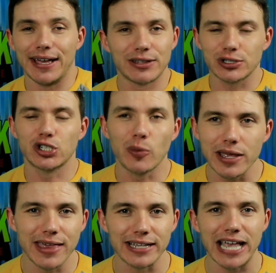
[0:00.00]
There's so many
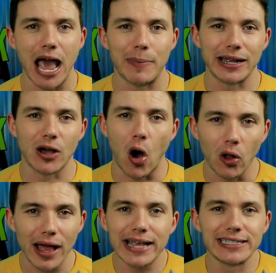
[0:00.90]
things happening.
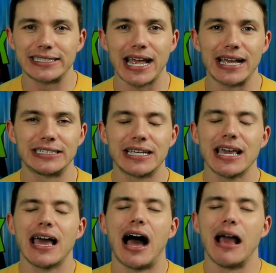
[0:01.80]
All I can say is
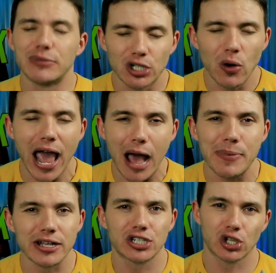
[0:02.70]
I'm so
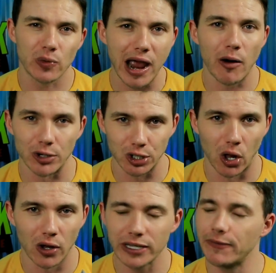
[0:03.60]
happy it's three hours
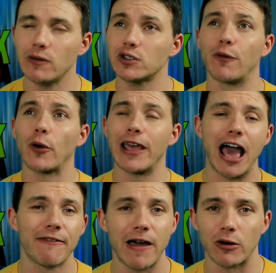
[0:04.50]
long. If it was four and a
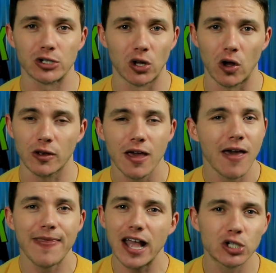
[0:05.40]
half hours long,
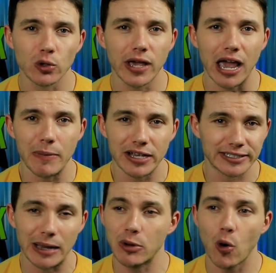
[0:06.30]
that's okay
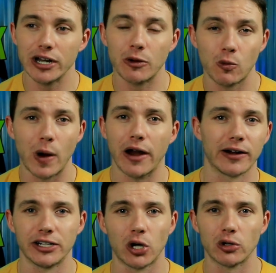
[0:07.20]
because I'm going to wear
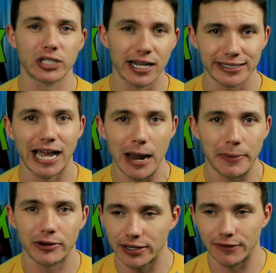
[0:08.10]
an adult-sized
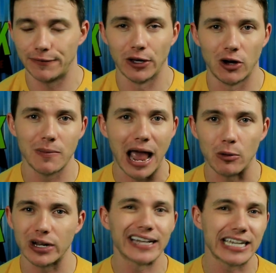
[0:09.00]
diaper to the film. I
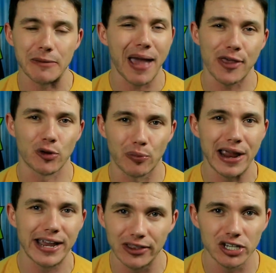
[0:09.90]
will not take a bathroom
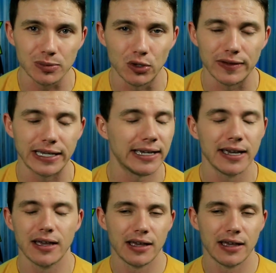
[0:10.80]
break in this movie.